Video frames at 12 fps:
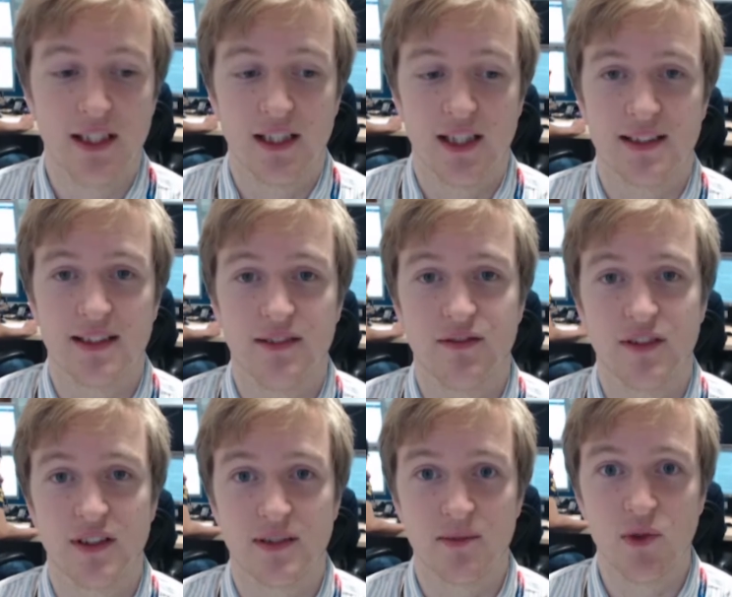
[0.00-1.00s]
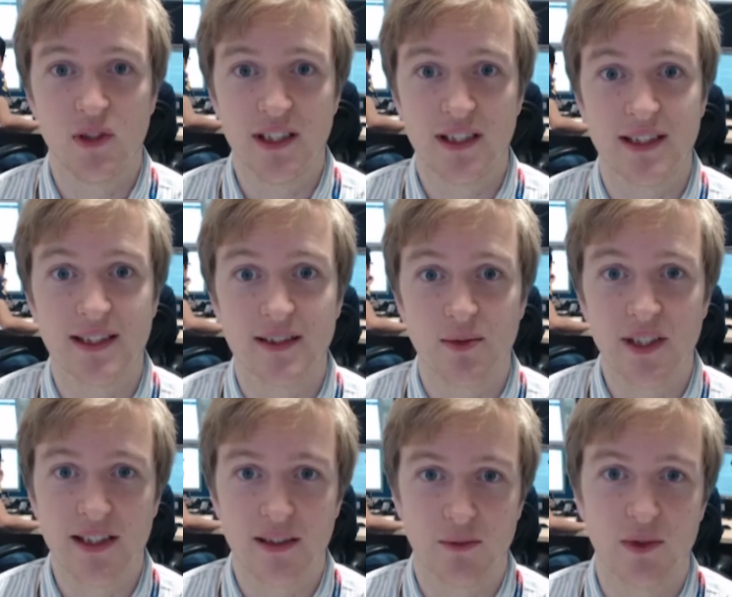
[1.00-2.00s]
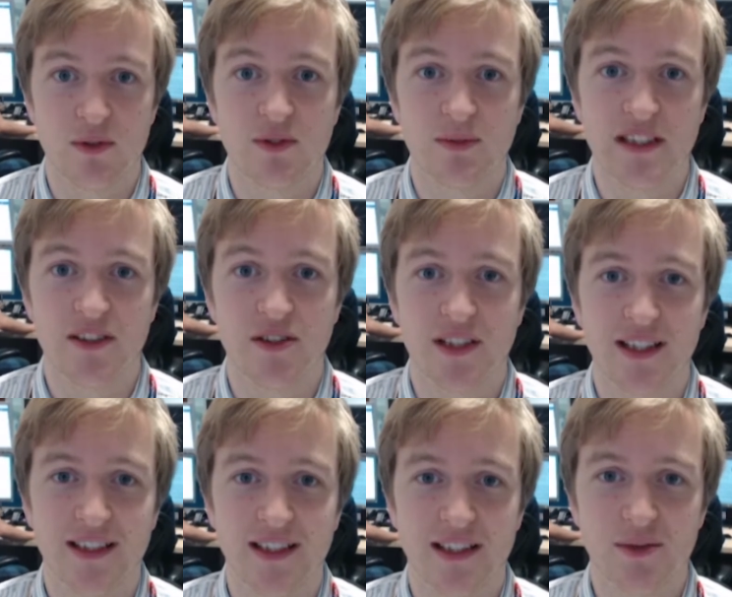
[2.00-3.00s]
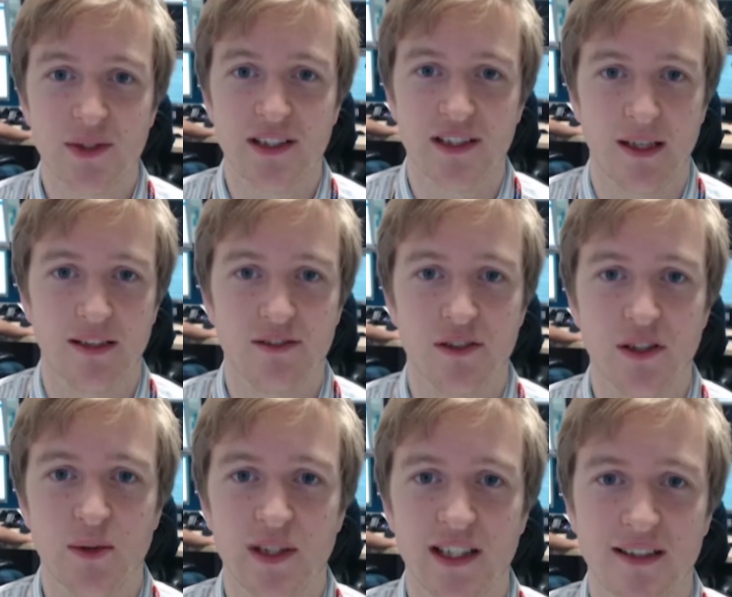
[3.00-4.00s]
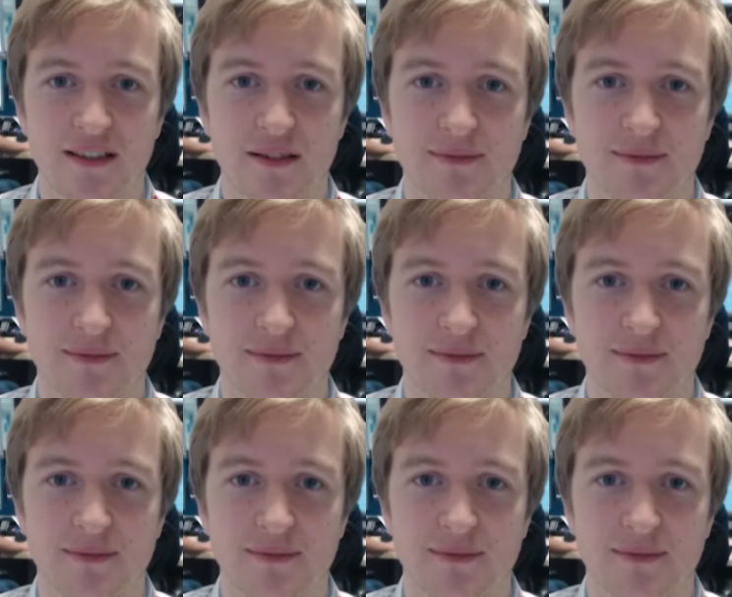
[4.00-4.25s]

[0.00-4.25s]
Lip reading: That's it for this morning and this week. We'll speak to you again next week. Have a great weekend.